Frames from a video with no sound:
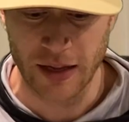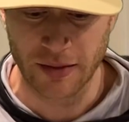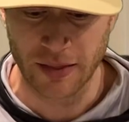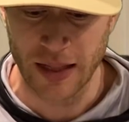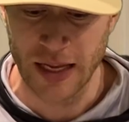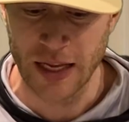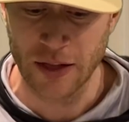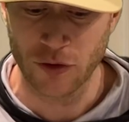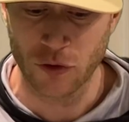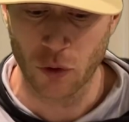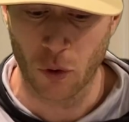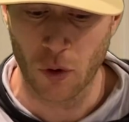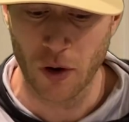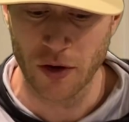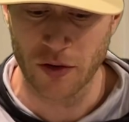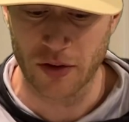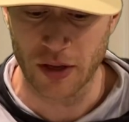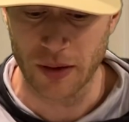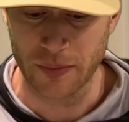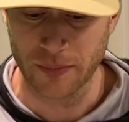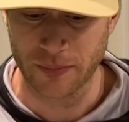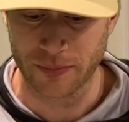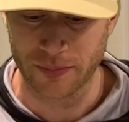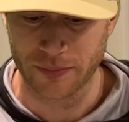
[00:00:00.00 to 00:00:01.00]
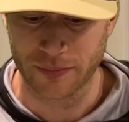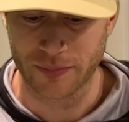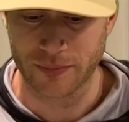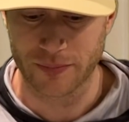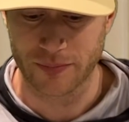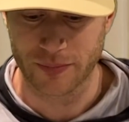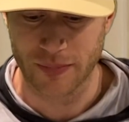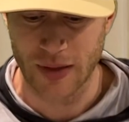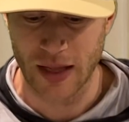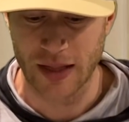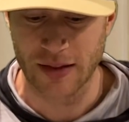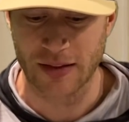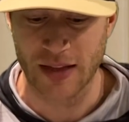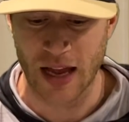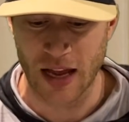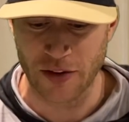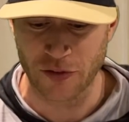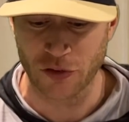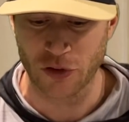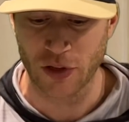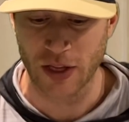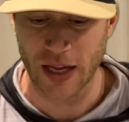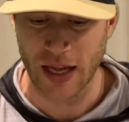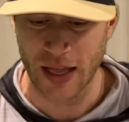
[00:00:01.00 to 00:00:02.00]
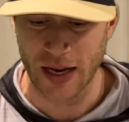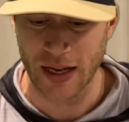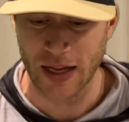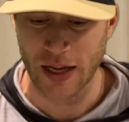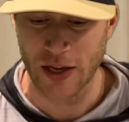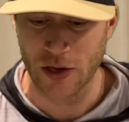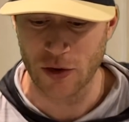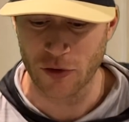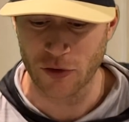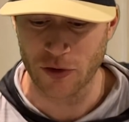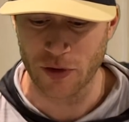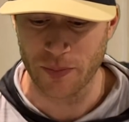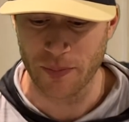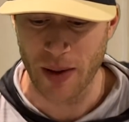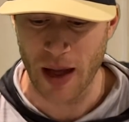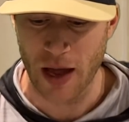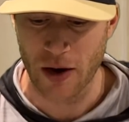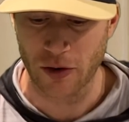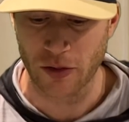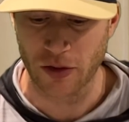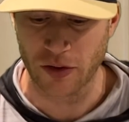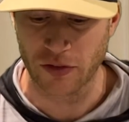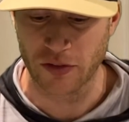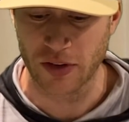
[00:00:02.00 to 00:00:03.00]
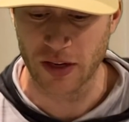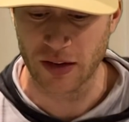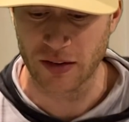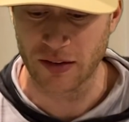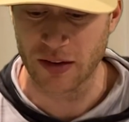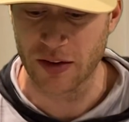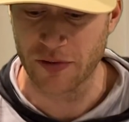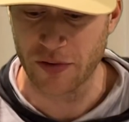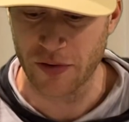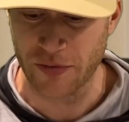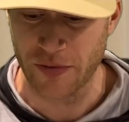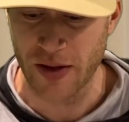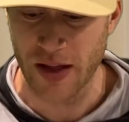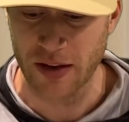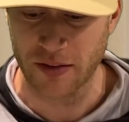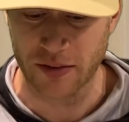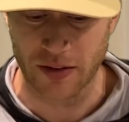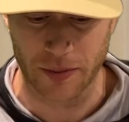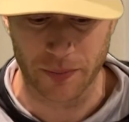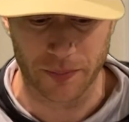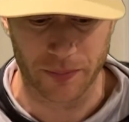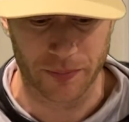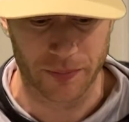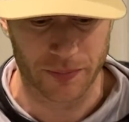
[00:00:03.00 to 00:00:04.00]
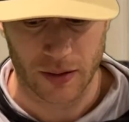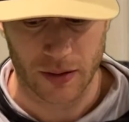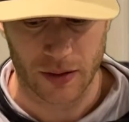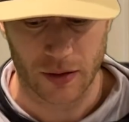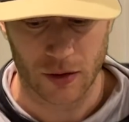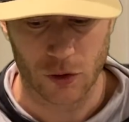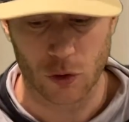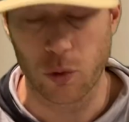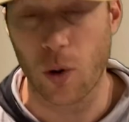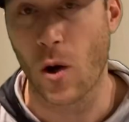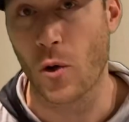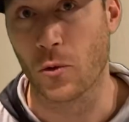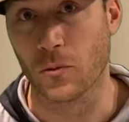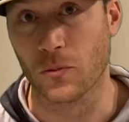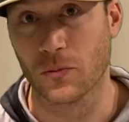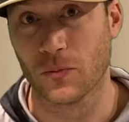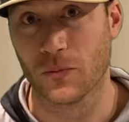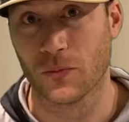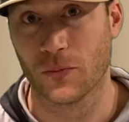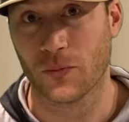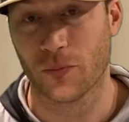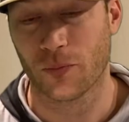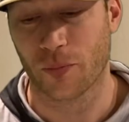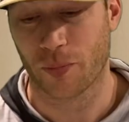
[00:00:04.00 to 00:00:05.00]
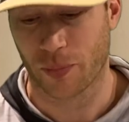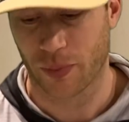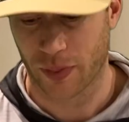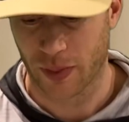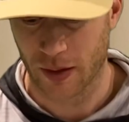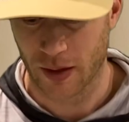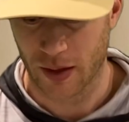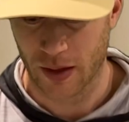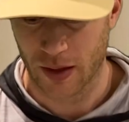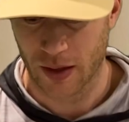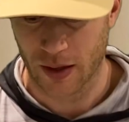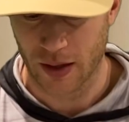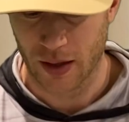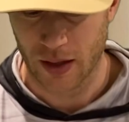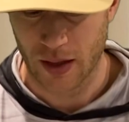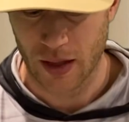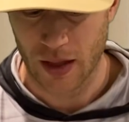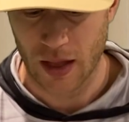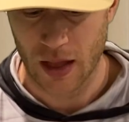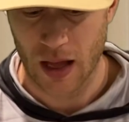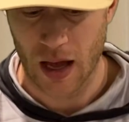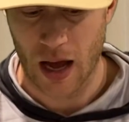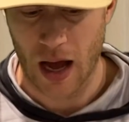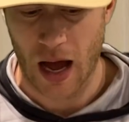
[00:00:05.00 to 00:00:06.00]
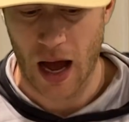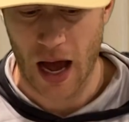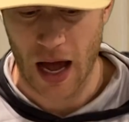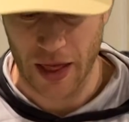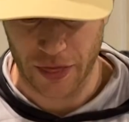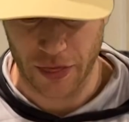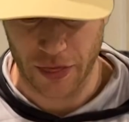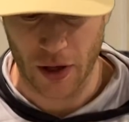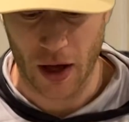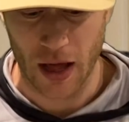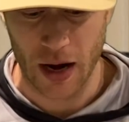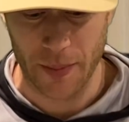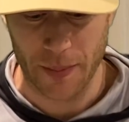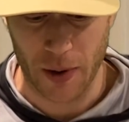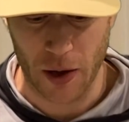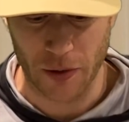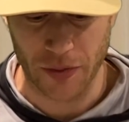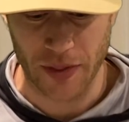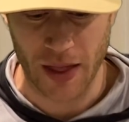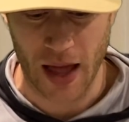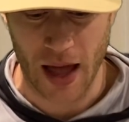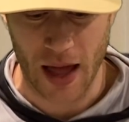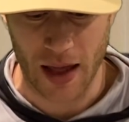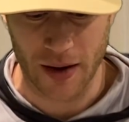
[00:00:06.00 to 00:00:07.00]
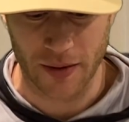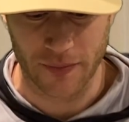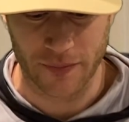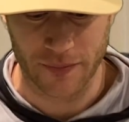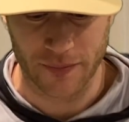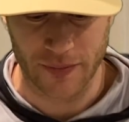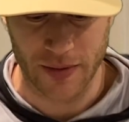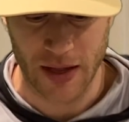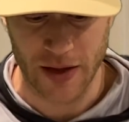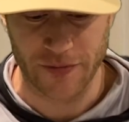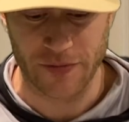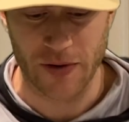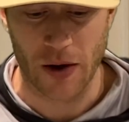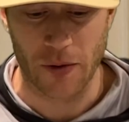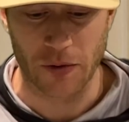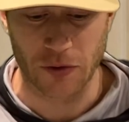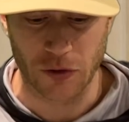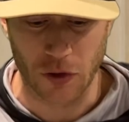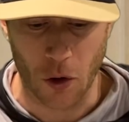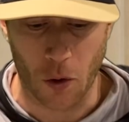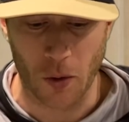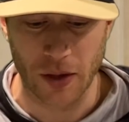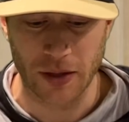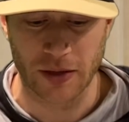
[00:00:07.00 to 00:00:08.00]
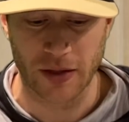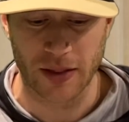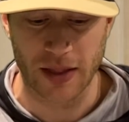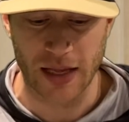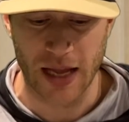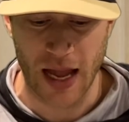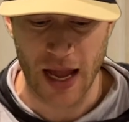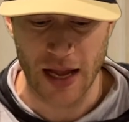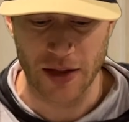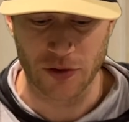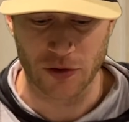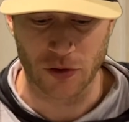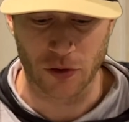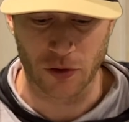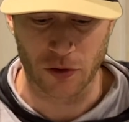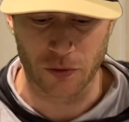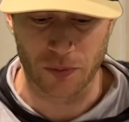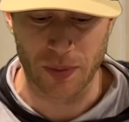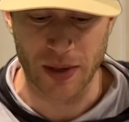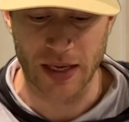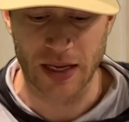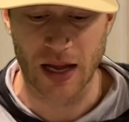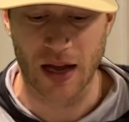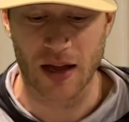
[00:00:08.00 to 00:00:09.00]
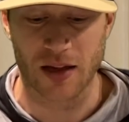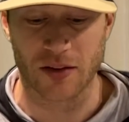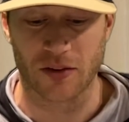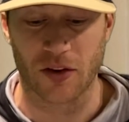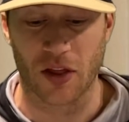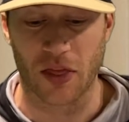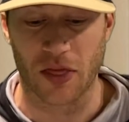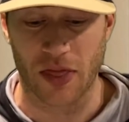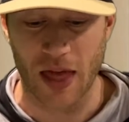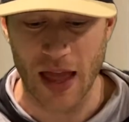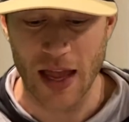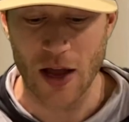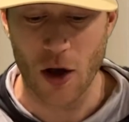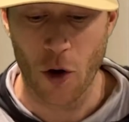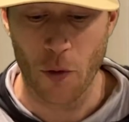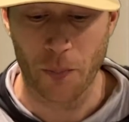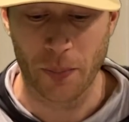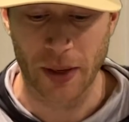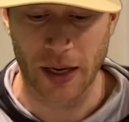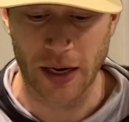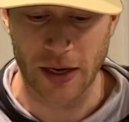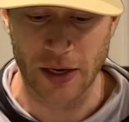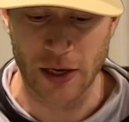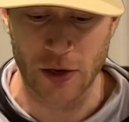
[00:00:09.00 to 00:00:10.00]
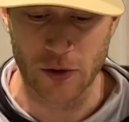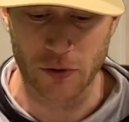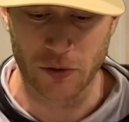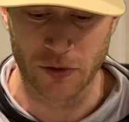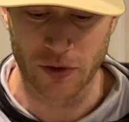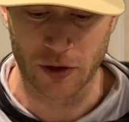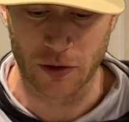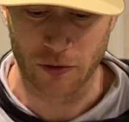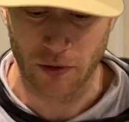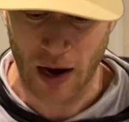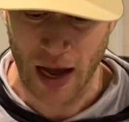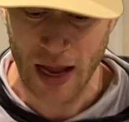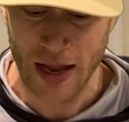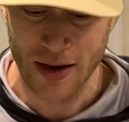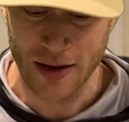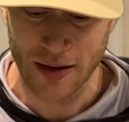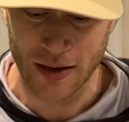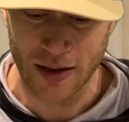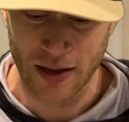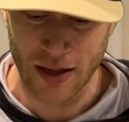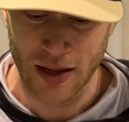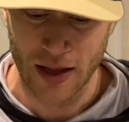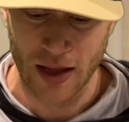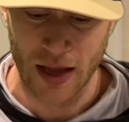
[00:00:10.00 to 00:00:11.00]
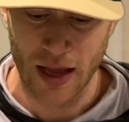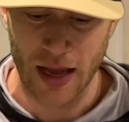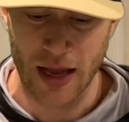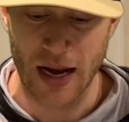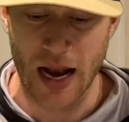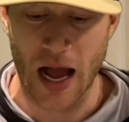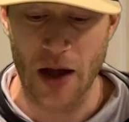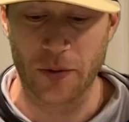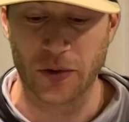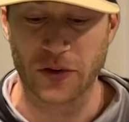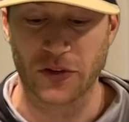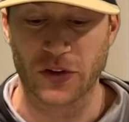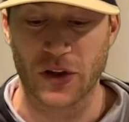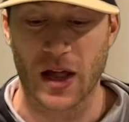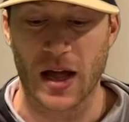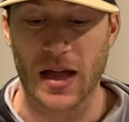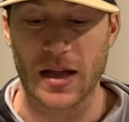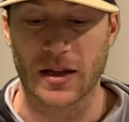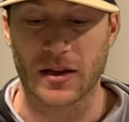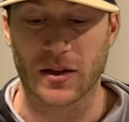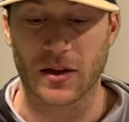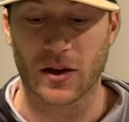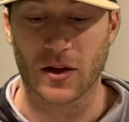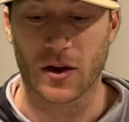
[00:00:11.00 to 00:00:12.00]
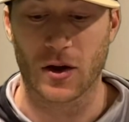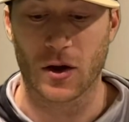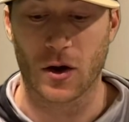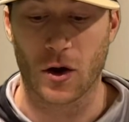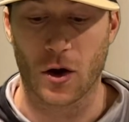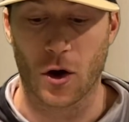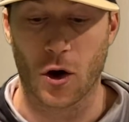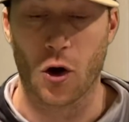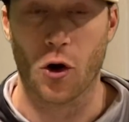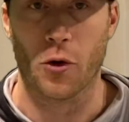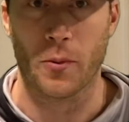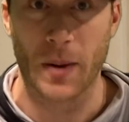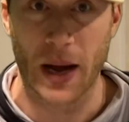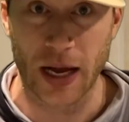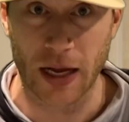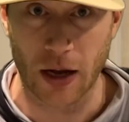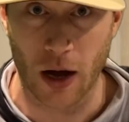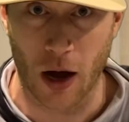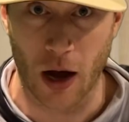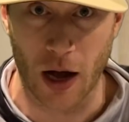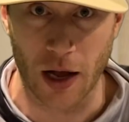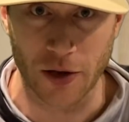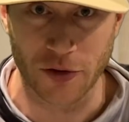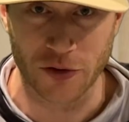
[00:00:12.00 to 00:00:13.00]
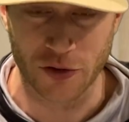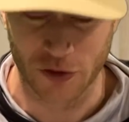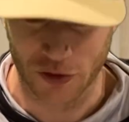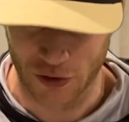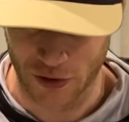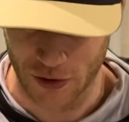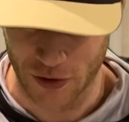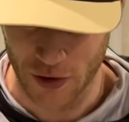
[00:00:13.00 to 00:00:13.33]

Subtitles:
lean towards it, intentionally hitting a Houston batter this season if he faced him. Quote, I thought about that if I was going to the Angels because they open in Houston, right? And I was like, oh my gosh,